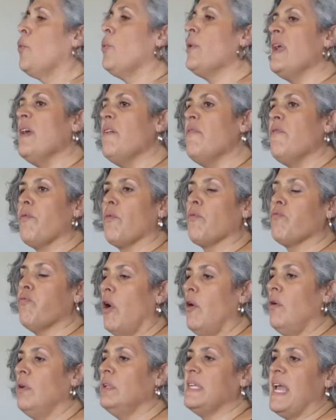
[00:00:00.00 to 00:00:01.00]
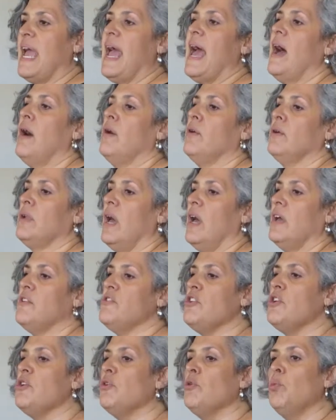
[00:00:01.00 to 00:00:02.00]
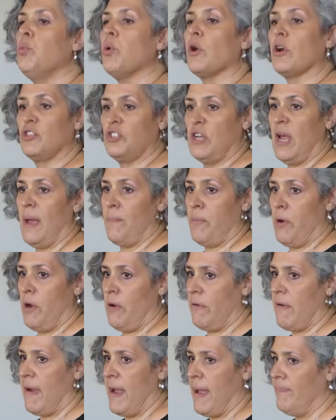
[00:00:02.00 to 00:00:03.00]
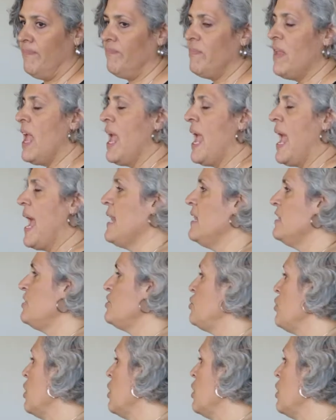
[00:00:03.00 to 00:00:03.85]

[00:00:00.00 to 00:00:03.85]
we have rolled out a new workshop program. And it